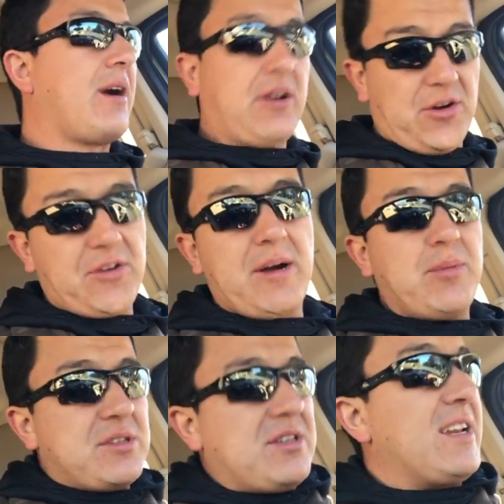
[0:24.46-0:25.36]
I learned a
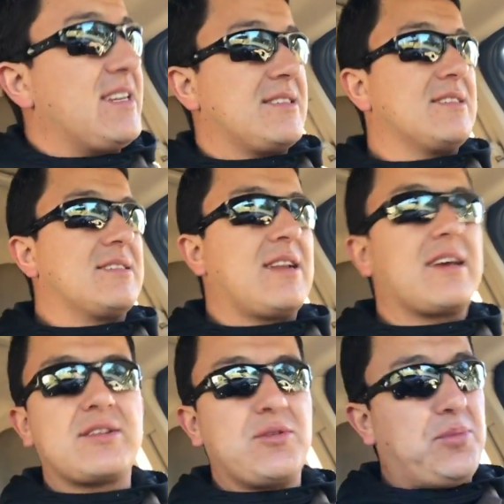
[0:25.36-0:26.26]
bunch of lessons
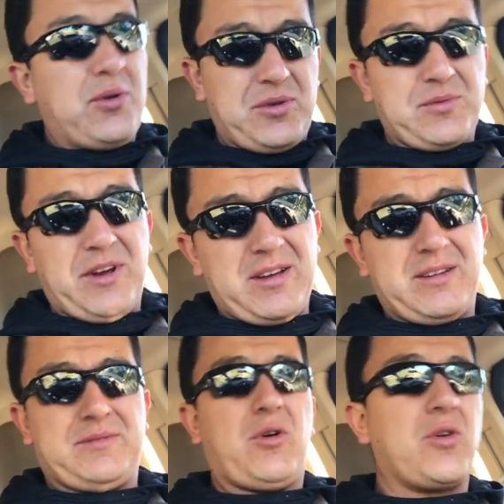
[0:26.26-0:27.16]
like don't put your
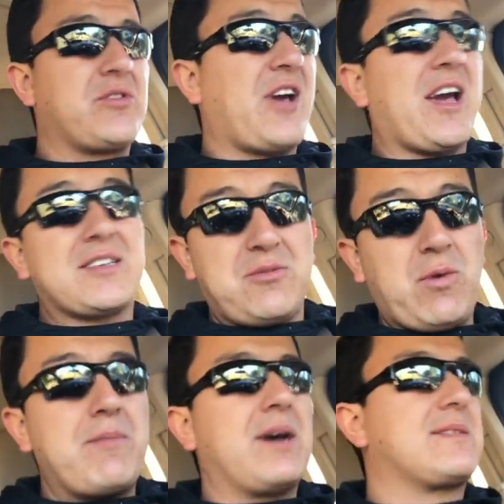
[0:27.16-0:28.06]
follow your eggs in
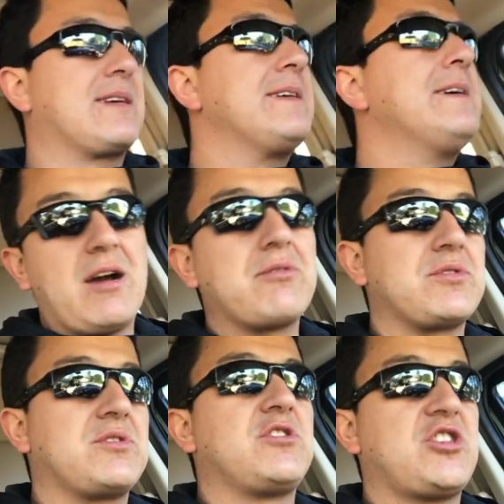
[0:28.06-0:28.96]
one basket. I was
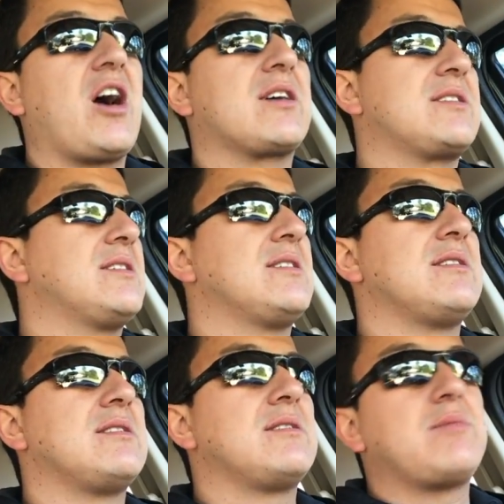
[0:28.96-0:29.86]
shocked.
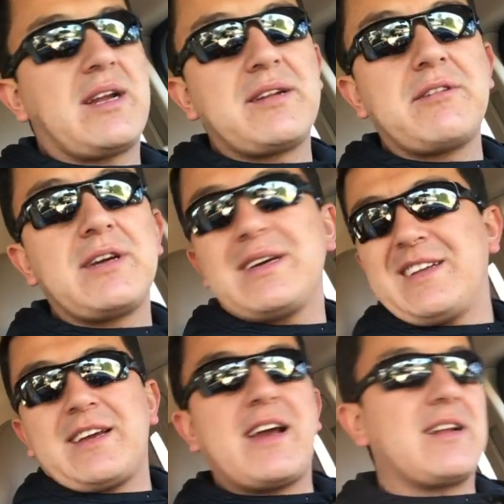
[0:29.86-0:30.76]
But anyway,
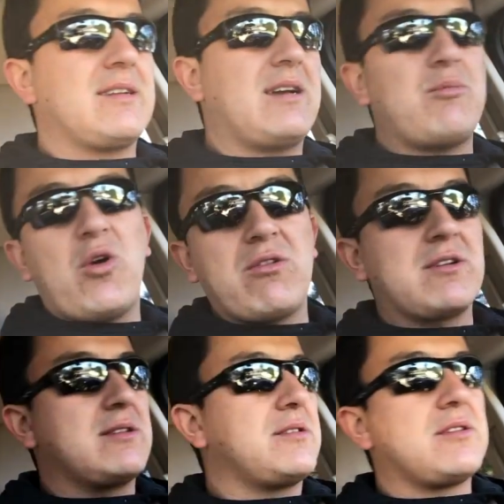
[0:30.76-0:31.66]
didn't get it. I'm over.
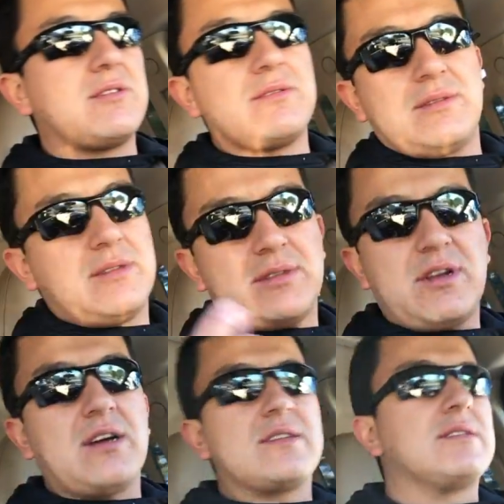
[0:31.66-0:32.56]
You know, it's
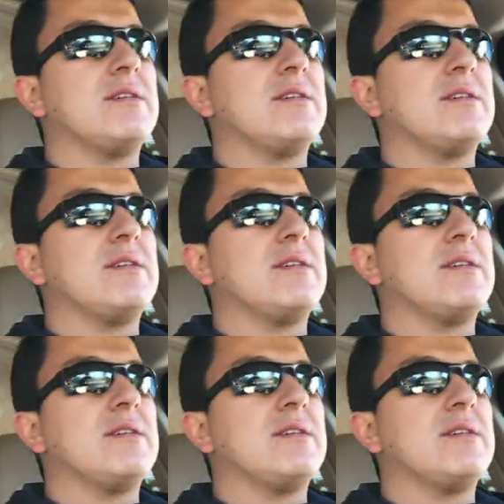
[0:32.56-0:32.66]
done.